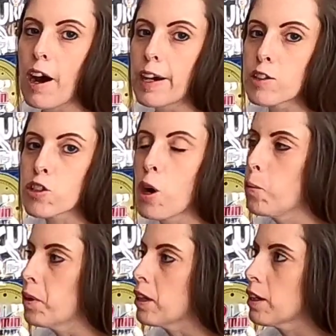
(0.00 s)
Alright,
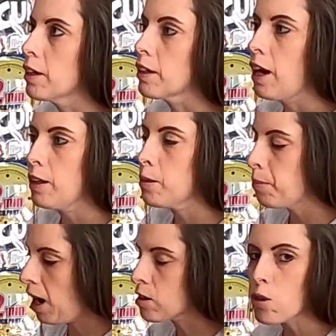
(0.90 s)
so we got the
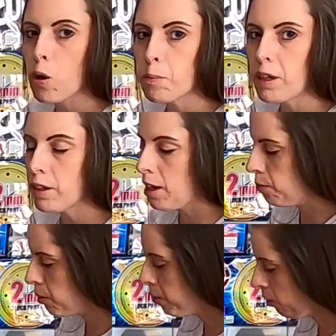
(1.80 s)
box open and we